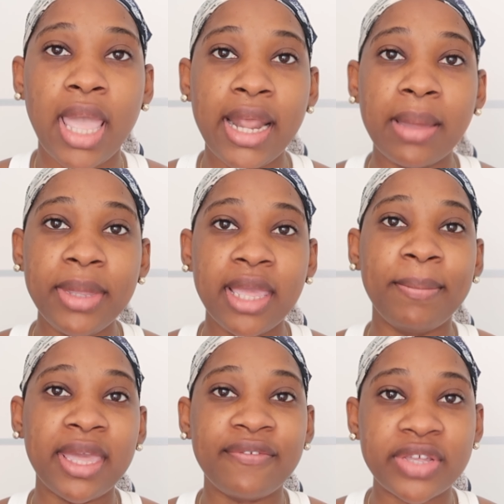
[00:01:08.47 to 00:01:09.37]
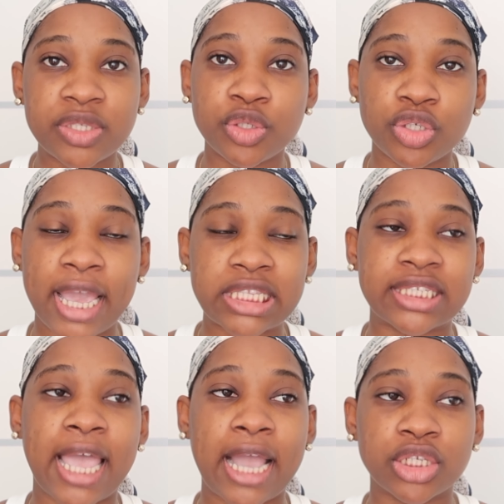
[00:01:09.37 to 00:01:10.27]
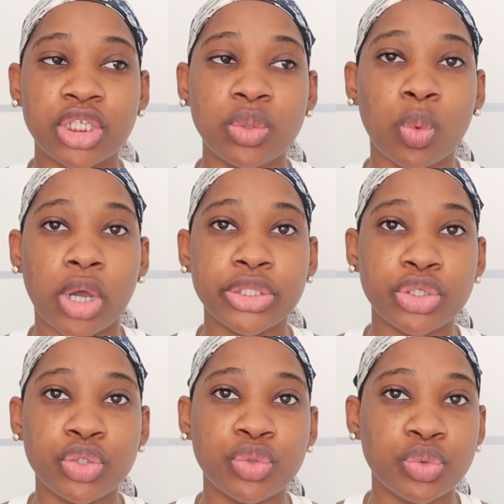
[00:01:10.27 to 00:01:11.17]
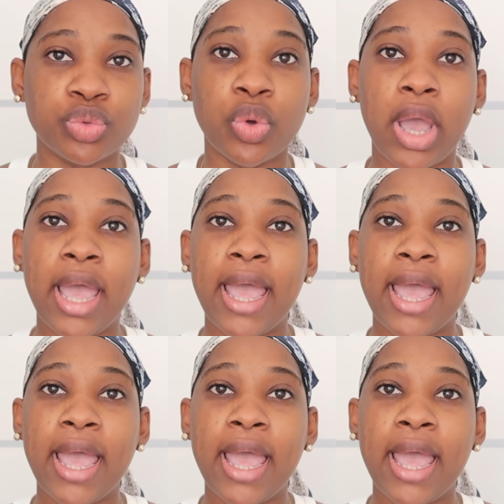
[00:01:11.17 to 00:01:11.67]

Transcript: And I'm here barefaced with you guys because I actually want to